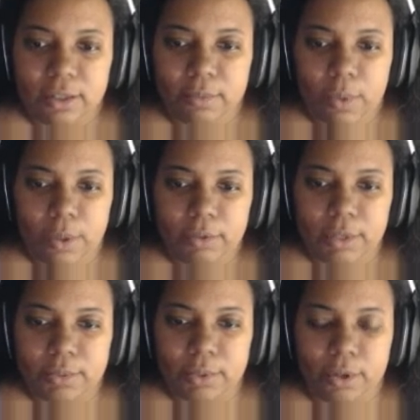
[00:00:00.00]
Both of
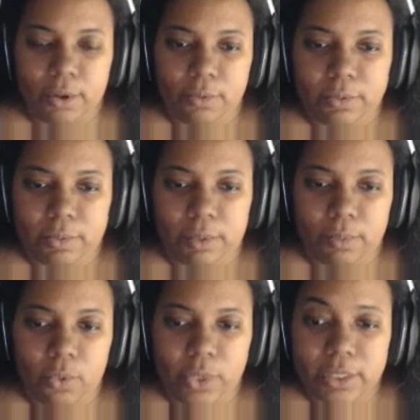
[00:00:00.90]
us were engulfed with a
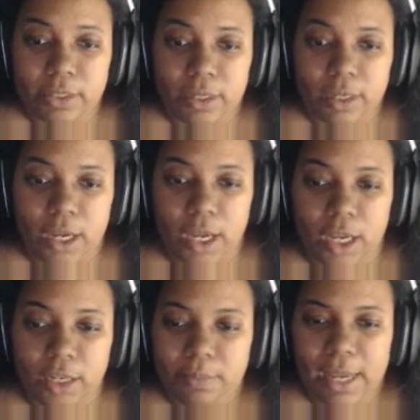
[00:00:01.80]
moist,
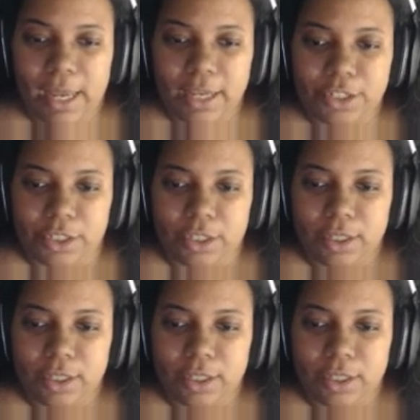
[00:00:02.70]
hot passion.